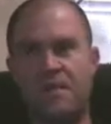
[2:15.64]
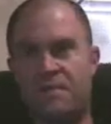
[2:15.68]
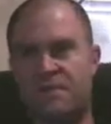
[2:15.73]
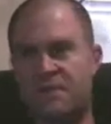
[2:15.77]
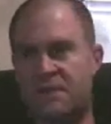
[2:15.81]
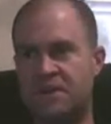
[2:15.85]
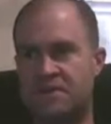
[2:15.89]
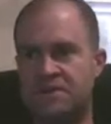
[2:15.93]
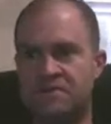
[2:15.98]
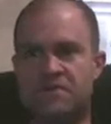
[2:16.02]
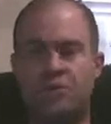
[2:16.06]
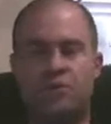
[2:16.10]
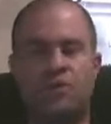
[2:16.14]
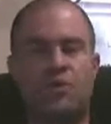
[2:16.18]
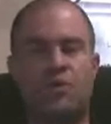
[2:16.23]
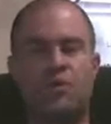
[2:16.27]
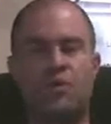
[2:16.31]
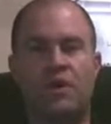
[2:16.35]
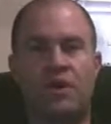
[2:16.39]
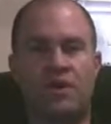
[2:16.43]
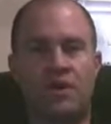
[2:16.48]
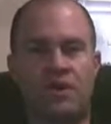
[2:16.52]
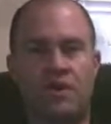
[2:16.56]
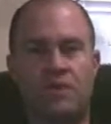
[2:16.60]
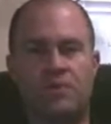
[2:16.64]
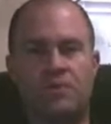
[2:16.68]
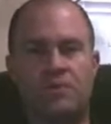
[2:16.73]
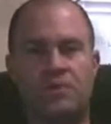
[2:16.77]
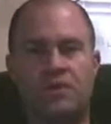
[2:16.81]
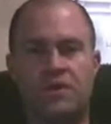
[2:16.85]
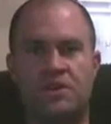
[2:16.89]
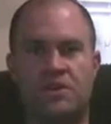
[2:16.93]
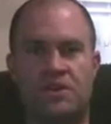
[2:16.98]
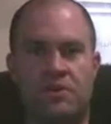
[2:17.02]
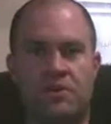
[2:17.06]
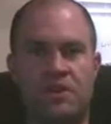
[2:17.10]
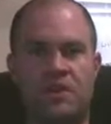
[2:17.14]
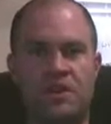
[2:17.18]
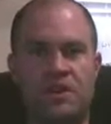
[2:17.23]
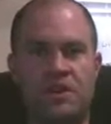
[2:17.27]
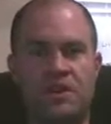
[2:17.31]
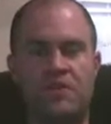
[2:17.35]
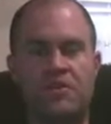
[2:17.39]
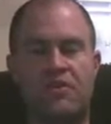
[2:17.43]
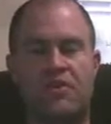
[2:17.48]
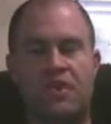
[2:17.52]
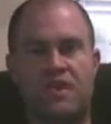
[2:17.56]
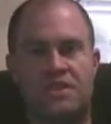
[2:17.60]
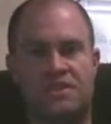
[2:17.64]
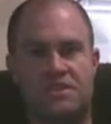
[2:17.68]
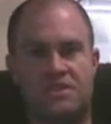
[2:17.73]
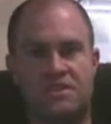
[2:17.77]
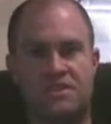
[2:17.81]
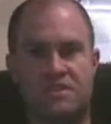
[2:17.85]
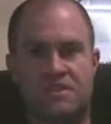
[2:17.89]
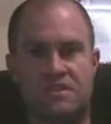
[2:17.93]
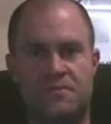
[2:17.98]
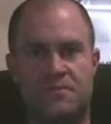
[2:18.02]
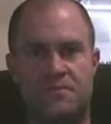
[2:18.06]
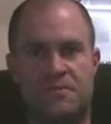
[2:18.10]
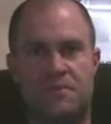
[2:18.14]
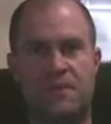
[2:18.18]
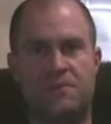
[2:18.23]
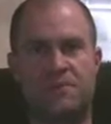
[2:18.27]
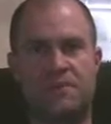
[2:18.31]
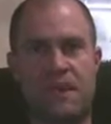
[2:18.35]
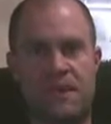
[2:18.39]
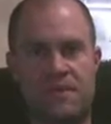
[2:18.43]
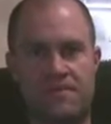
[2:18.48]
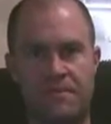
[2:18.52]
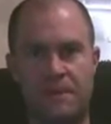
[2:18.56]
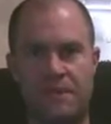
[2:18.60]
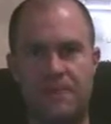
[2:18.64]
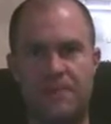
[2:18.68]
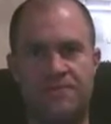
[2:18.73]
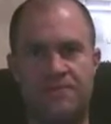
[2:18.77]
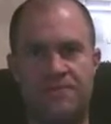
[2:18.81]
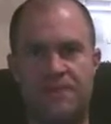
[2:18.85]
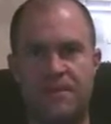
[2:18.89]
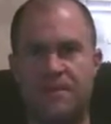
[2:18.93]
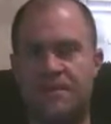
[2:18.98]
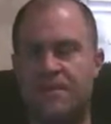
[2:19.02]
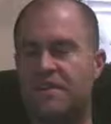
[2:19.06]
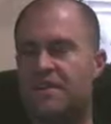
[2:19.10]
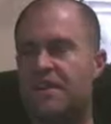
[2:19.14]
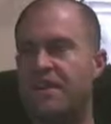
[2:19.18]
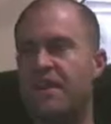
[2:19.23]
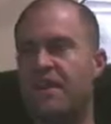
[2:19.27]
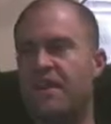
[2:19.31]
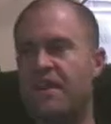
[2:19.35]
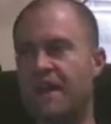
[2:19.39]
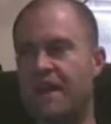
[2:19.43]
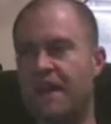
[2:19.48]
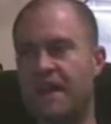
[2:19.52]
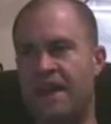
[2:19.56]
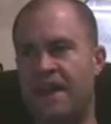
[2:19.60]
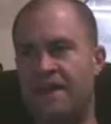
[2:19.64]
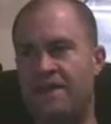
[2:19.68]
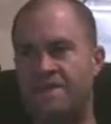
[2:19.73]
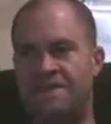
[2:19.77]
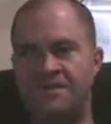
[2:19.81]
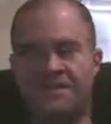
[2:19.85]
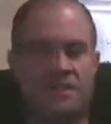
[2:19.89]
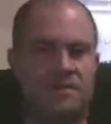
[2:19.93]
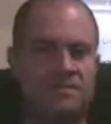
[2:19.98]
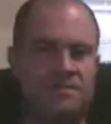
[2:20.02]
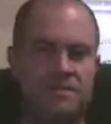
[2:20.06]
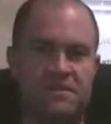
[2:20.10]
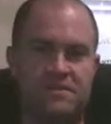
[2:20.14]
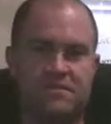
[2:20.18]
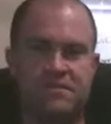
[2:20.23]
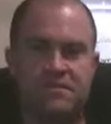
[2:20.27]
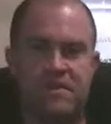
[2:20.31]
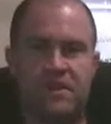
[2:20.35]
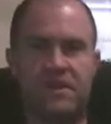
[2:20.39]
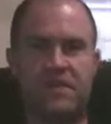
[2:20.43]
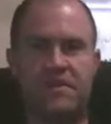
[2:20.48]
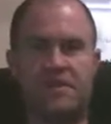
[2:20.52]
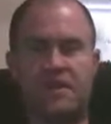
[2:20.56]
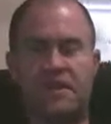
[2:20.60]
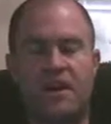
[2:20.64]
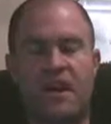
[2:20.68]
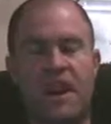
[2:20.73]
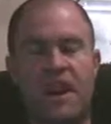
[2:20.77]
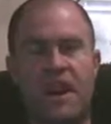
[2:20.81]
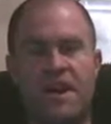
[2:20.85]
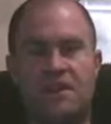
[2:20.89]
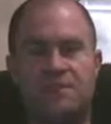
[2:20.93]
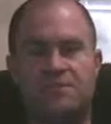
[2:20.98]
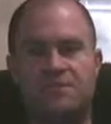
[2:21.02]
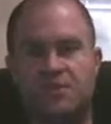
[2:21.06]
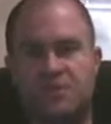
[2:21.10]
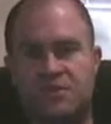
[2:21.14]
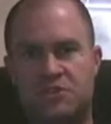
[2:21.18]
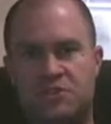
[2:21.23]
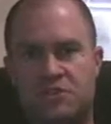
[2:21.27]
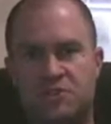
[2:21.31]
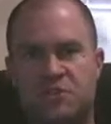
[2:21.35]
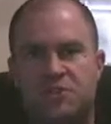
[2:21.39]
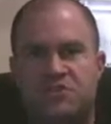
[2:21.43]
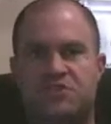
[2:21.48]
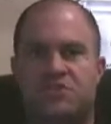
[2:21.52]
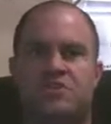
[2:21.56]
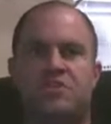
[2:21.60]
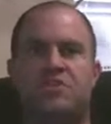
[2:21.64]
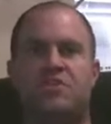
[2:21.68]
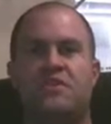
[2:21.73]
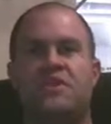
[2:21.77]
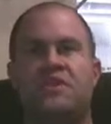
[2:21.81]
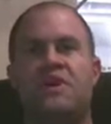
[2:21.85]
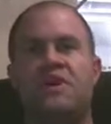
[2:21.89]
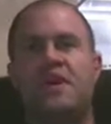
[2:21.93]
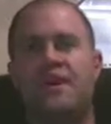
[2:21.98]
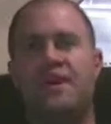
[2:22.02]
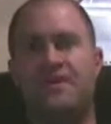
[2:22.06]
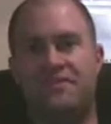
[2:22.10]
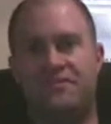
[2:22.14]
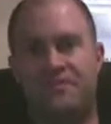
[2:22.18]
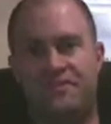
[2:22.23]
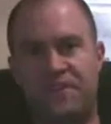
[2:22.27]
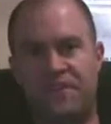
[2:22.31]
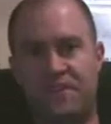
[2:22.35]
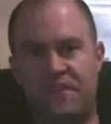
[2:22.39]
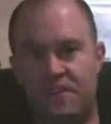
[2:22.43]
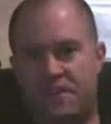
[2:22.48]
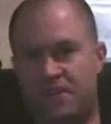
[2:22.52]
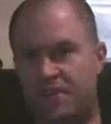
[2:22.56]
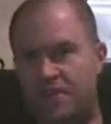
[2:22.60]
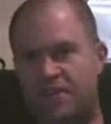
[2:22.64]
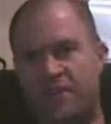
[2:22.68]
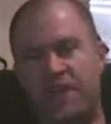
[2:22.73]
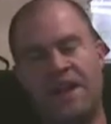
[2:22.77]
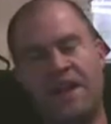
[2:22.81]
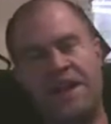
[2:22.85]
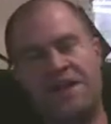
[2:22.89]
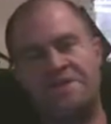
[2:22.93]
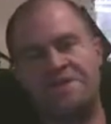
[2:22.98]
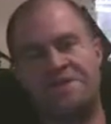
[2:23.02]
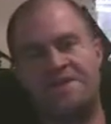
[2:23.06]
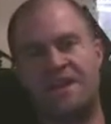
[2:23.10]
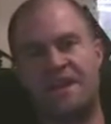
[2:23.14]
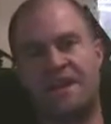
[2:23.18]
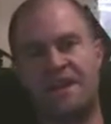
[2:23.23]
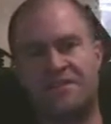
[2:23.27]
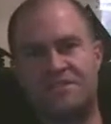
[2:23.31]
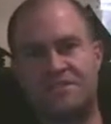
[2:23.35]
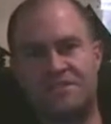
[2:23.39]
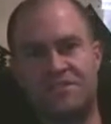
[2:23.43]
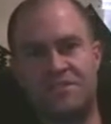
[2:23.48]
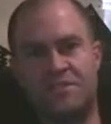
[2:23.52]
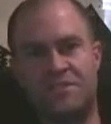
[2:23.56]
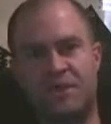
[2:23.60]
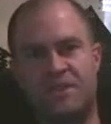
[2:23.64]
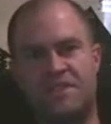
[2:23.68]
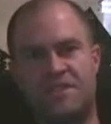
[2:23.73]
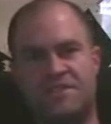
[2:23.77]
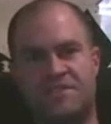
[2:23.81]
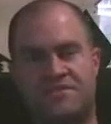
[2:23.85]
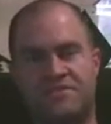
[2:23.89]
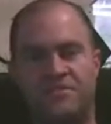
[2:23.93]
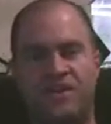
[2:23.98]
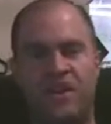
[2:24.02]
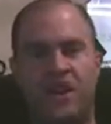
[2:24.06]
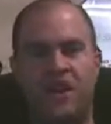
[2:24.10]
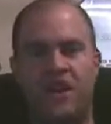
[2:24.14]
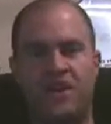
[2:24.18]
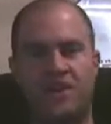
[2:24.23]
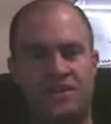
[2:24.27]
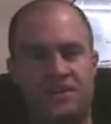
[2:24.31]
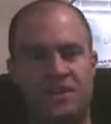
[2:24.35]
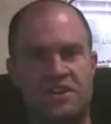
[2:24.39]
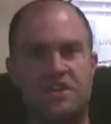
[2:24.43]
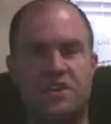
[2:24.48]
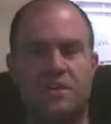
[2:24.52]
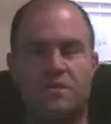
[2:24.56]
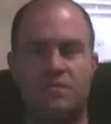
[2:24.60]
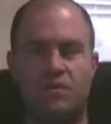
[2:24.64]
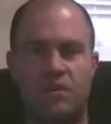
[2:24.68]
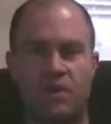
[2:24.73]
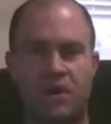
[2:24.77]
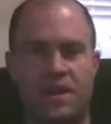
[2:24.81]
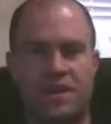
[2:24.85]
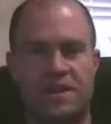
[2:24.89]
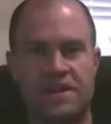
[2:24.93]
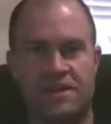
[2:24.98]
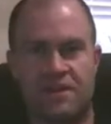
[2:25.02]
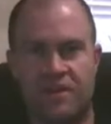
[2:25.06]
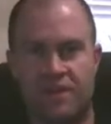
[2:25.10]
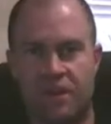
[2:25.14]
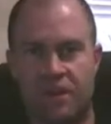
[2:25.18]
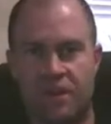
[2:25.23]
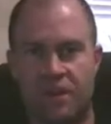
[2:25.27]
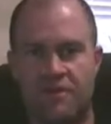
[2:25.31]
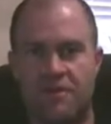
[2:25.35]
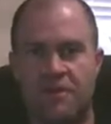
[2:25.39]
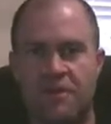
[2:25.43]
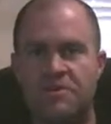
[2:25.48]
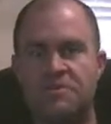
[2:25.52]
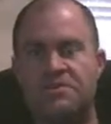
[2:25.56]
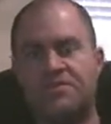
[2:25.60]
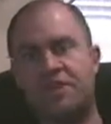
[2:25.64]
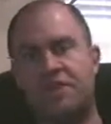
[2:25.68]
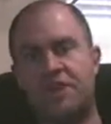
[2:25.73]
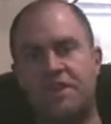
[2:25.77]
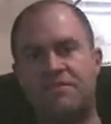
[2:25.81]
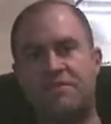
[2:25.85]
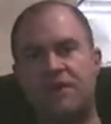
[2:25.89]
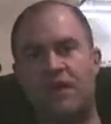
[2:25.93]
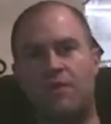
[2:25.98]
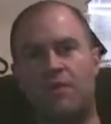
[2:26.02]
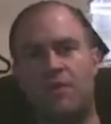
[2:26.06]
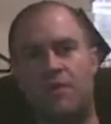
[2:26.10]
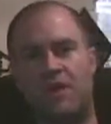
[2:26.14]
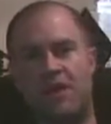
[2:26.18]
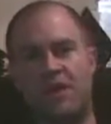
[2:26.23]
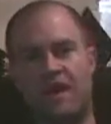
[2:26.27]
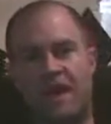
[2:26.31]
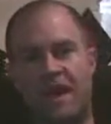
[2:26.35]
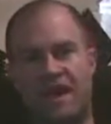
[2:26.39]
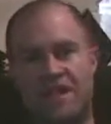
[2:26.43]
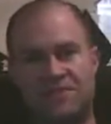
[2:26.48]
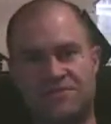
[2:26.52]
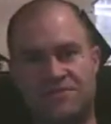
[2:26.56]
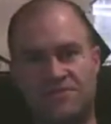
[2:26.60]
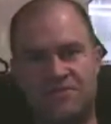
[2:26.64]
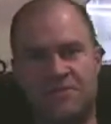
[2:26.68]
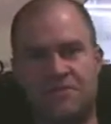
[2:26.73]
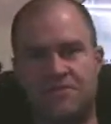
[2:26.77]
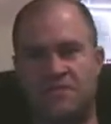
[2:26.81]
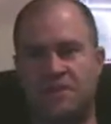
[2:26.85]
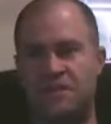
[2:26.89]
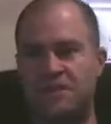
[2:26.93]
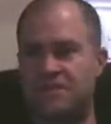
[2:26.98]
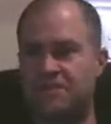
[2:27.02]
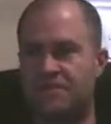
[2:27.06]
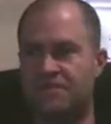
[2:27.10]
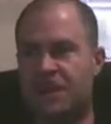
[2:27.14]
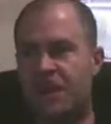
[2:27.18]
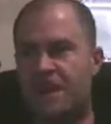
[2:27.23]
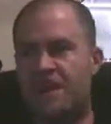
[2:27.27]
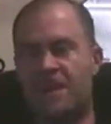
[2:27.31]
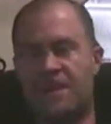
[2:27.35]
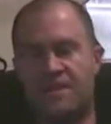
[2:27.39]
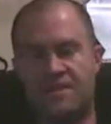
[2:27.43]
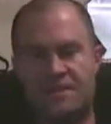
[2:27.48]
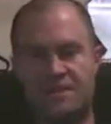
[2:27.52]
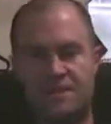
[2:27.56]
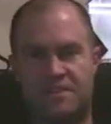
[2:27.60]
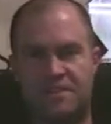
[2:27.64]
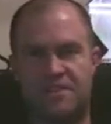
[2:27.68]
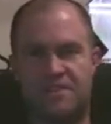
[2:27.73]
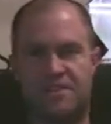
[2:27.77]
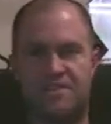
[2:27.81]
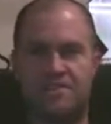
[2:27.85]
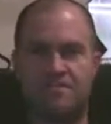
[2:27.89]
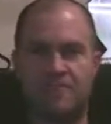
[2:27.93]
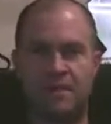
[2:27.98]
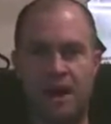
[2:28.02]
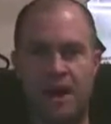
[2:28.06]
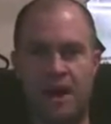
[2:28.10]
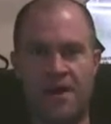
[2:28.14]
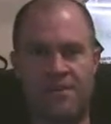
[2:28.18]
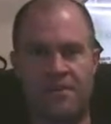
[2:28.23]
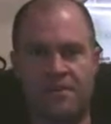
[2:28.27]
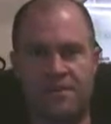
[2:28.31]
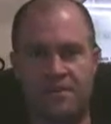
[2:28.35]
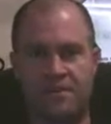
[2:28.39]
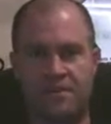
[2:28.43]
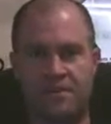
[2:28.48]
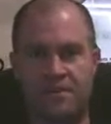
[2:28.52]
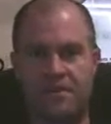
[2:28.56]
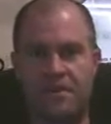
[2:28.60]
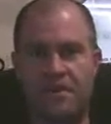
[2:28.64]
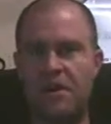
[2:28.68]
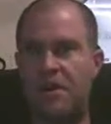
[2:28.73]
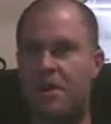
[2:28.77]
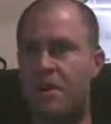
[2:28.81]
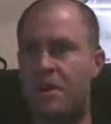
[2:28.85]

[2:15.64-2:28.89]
because you were running across a slippery paintball field and slipped and fell on your ass, but you put your feet or your hands down to brace the fall and you end up breaking your elbow, so now you've got to wear a cast for 2 months. If that kind of stuff doesn't bother you,